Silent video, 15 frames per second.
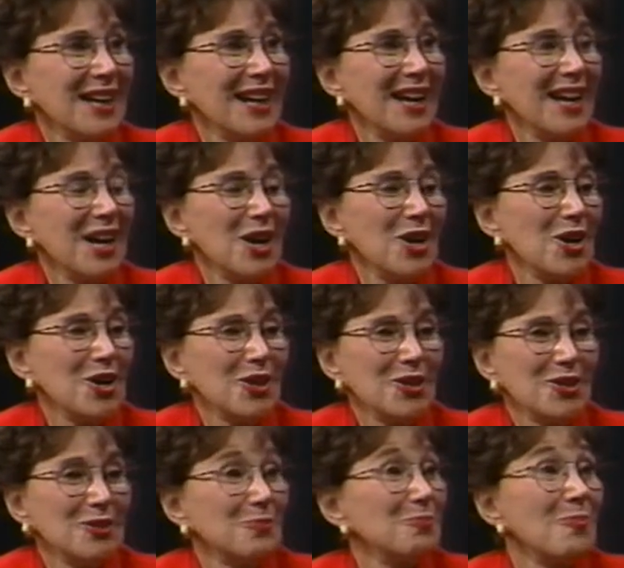
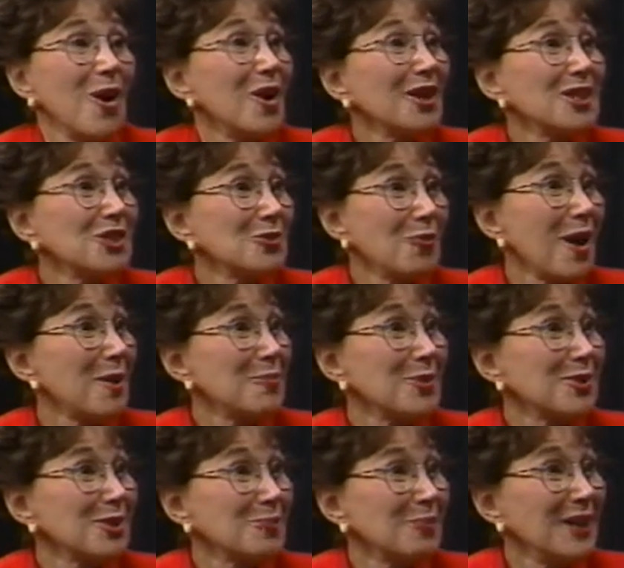to Marcus
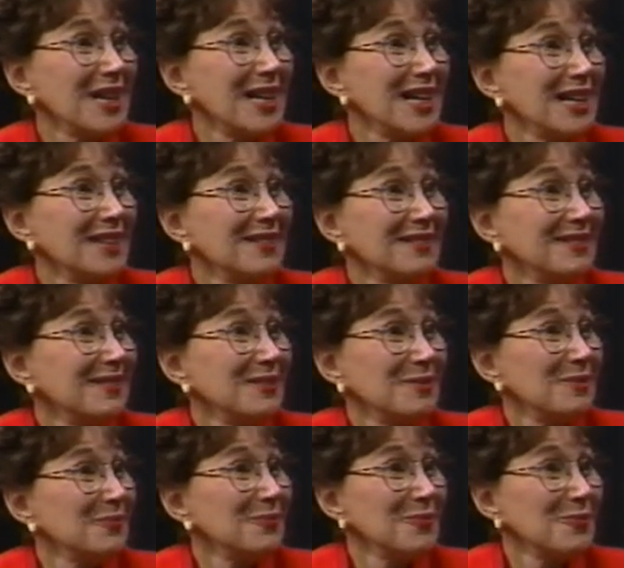Roberts playing,
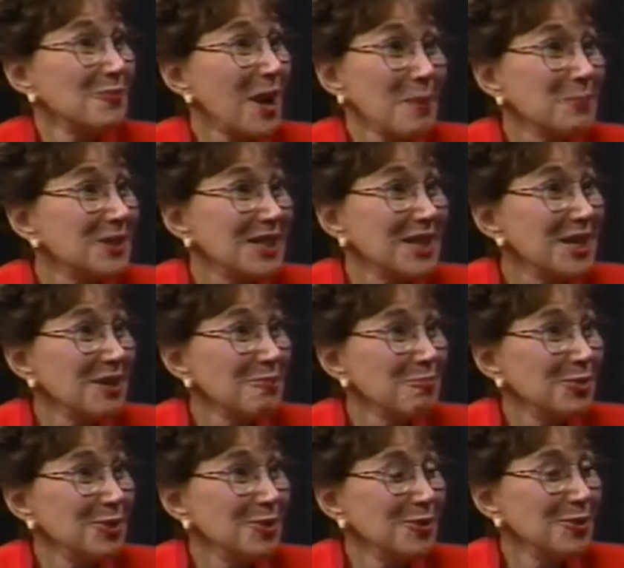right, Rhapsody in
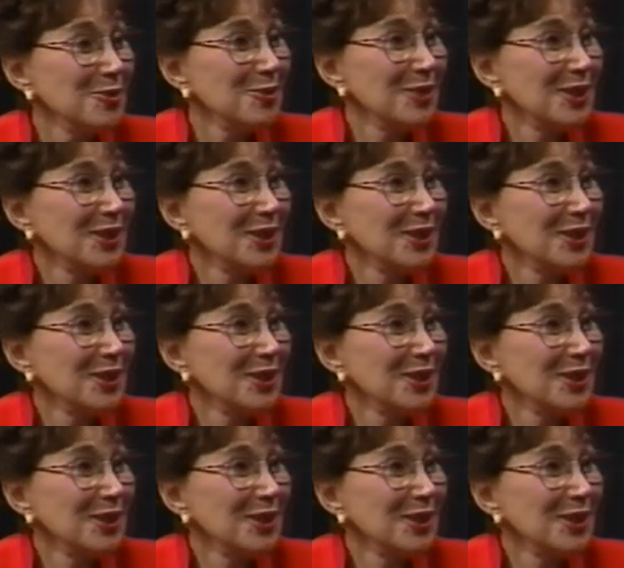Blue.